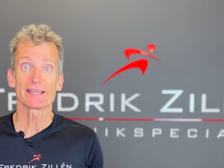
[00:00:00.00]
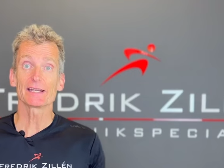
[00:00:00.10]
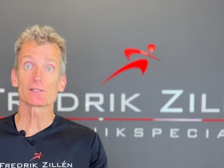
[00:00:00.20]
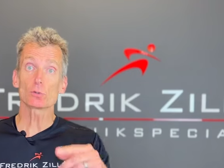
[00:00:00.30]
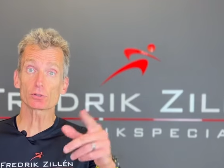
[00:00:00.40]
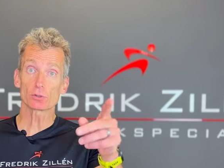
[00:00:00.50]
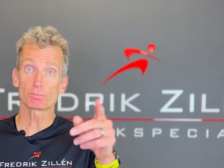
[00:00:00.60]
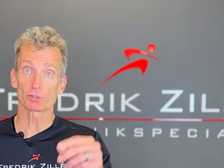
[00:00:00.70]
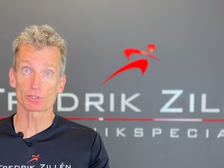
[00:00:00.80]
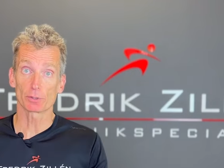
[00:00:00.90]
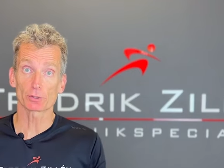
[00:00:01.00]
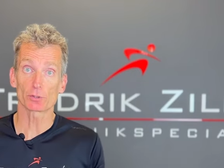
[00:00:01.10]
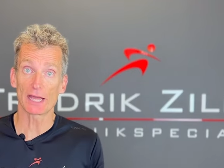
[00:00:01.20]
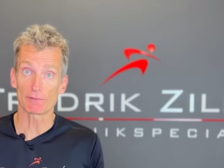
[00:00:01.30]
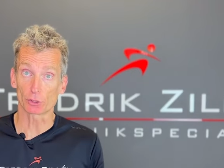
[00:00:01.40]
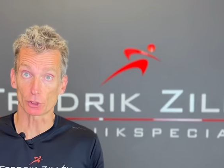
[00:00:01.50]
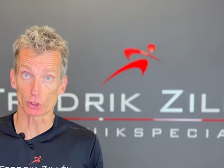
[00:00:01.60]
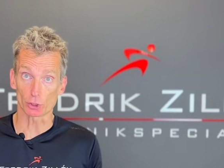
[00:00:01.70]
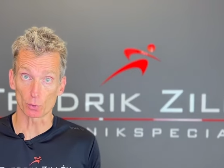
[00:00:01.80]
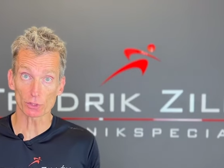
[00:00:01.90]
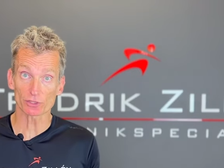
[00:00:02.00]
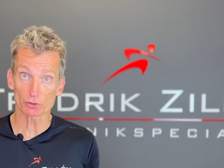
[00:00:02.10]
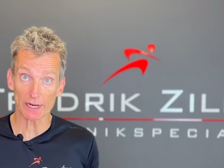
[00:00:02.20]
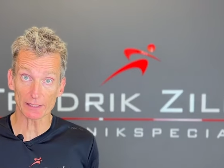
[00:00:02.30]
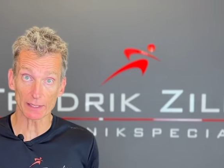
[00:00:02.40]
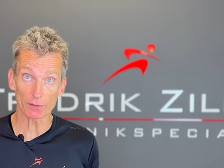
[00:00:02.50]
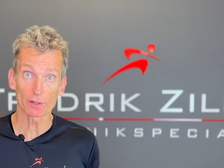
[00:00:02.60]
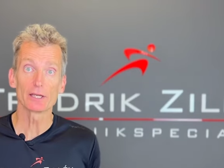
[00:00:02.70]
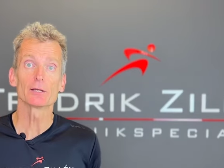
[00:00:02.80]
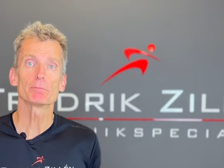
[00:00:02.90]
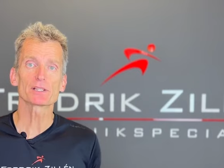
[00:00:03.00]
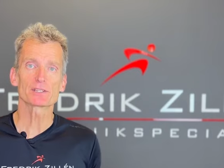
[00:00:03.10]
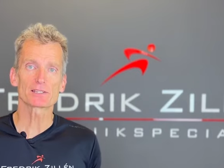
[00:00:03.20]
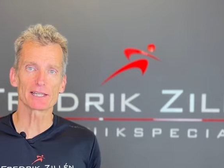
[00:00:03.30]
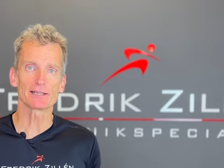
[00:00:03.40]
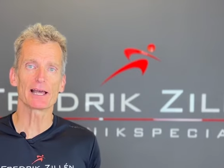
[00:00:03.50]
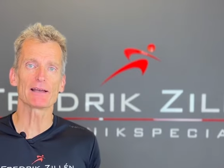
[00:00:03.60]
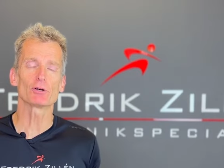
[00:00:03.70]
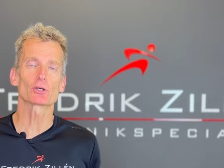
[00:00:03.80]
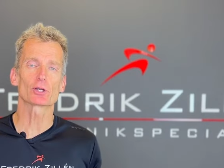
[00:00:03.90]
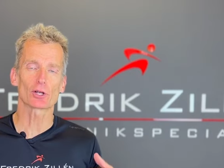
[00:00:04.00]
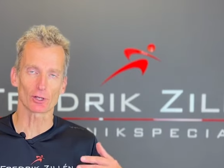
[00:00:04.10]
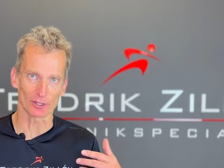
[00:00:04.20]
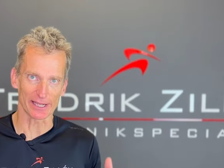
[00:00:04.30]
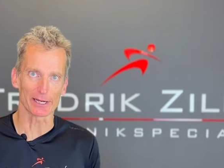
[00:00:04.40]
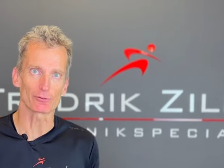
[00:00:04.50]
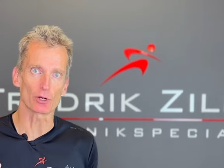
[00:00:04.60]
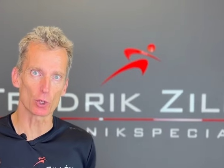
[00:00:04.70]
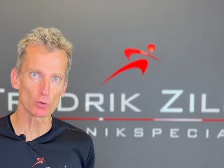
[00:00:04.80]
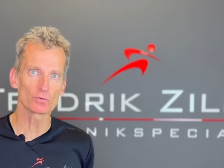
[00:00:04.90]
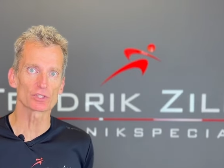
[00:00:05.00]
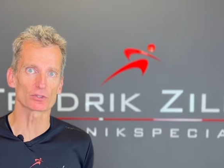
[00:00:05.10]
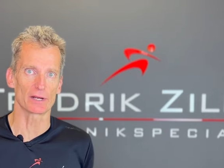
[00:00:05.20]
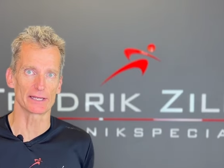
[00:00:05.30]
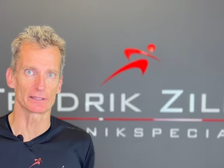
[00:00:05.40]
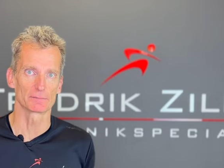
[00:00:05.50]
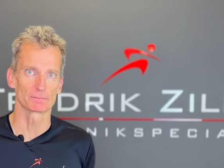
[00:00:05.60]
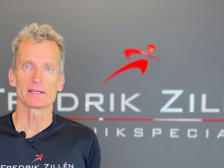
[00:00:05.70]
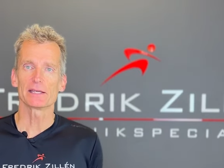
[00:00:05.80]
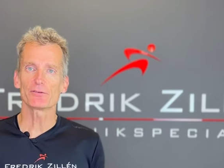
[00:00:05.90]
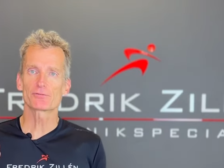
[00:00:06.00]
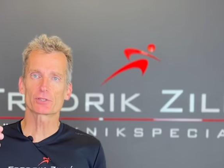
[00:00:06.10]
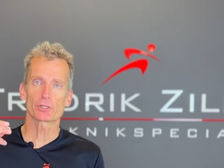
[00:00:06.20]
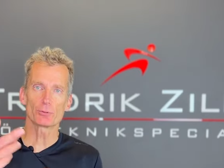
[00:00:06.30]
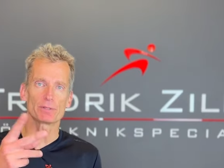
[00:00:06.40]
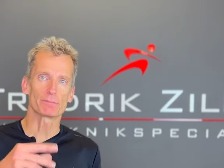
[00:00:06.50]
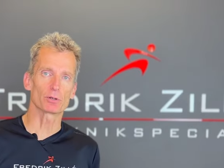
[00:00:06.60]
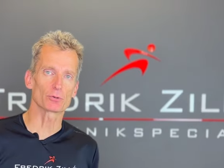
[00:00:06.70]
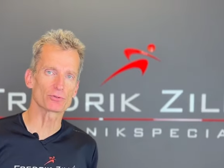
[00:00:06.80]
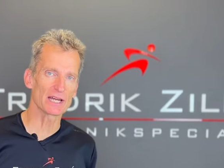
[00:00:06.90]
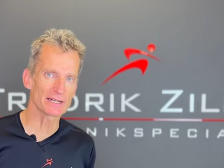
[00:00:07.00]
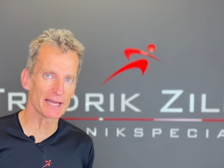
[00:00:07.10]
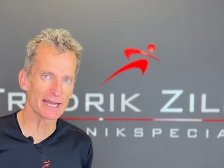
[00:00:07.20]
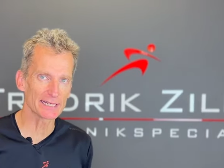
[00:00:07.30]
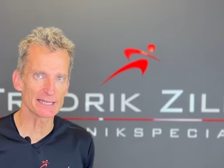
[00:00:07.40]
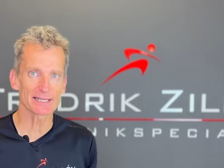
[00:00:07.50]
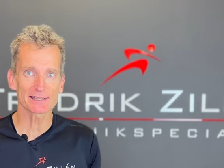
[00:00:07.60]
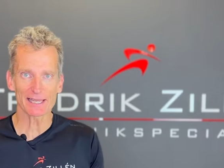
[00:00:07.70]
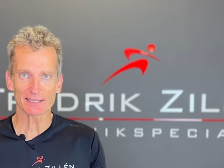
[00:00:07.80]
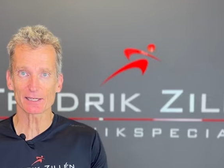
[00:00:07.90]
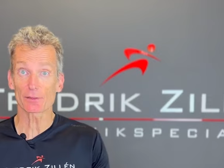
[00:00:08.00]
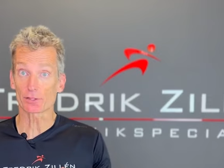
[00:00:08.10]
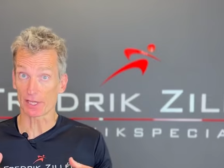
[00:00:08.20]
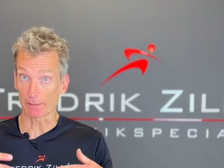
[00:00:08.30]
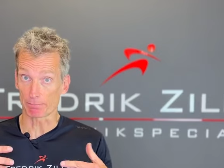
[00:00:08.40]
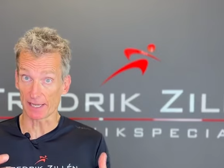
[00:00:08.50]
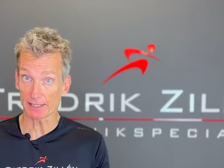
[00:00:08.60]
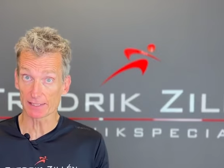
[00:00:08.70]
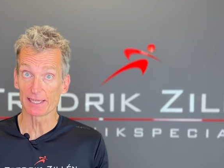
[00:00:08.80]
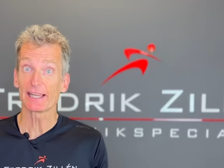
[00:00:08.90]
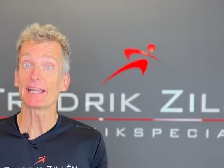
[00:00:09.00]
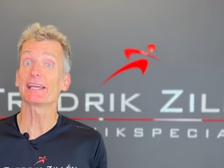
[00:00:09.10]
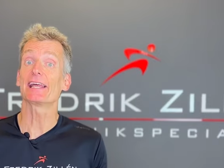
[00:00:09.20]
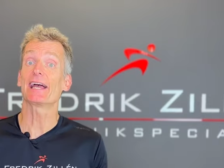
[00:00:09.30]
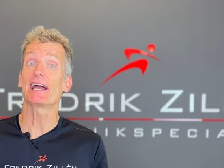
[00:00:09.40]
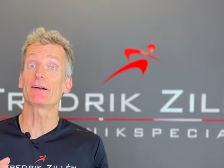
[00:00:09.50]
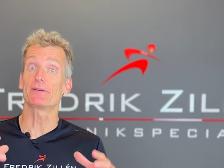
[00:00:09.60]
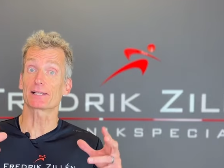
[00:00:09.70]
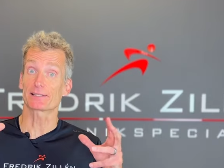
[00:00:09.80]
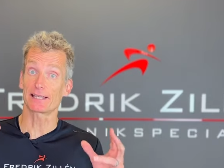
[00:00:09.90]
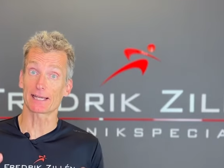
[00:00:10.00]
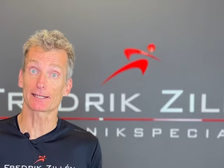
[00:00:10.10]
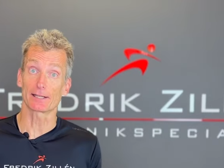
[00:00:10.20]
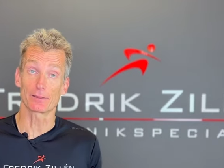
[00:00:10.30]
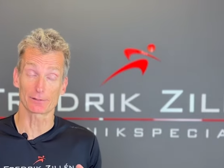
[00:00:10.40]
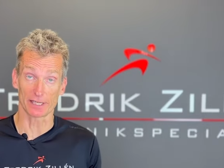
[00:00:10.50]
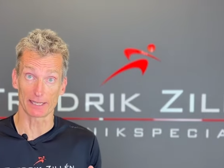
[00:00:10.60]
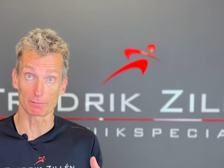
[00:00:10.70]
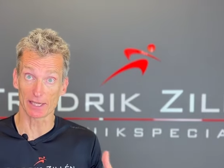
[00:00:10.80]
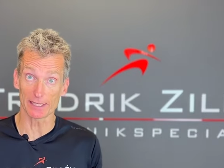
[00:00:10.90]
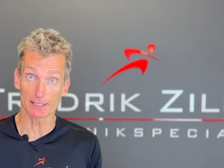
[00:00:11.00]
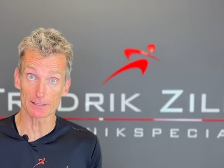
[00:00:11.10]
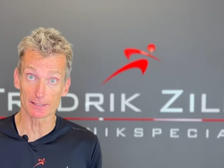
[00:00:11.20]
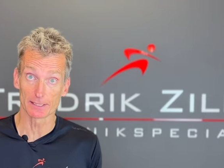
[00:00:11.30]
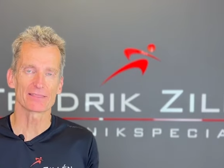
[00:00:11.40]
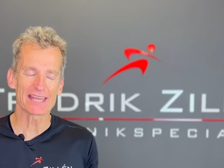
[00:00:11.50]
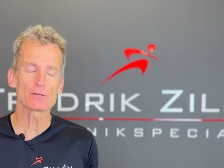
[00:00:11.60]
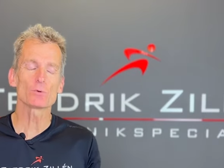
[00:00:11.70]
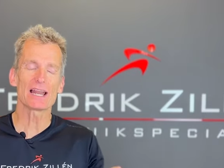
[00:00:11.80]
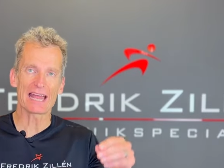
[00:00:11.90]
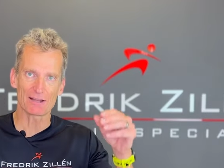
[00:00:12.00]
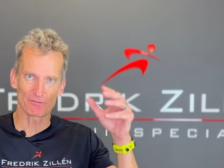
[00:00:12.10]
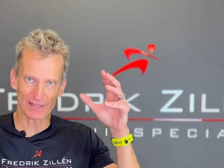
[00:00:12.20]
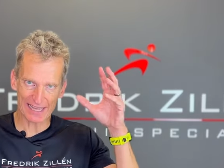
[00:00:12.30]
It is also possible to have a short stride length, but still have a clear overstride. If two people run at exactly the same pace and have exactly the same cadence, they will have